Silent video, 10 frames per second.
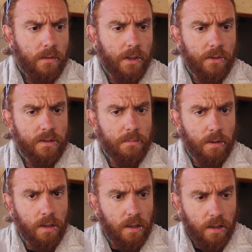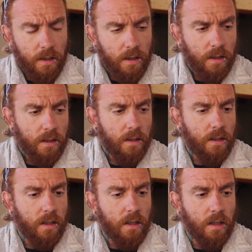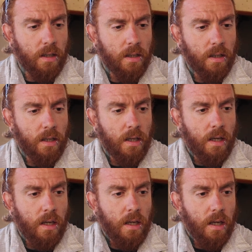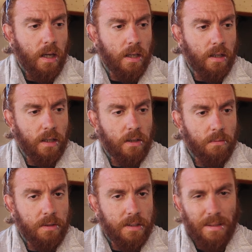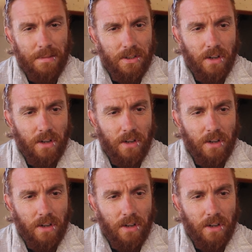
There's some blood, and it could be deemed as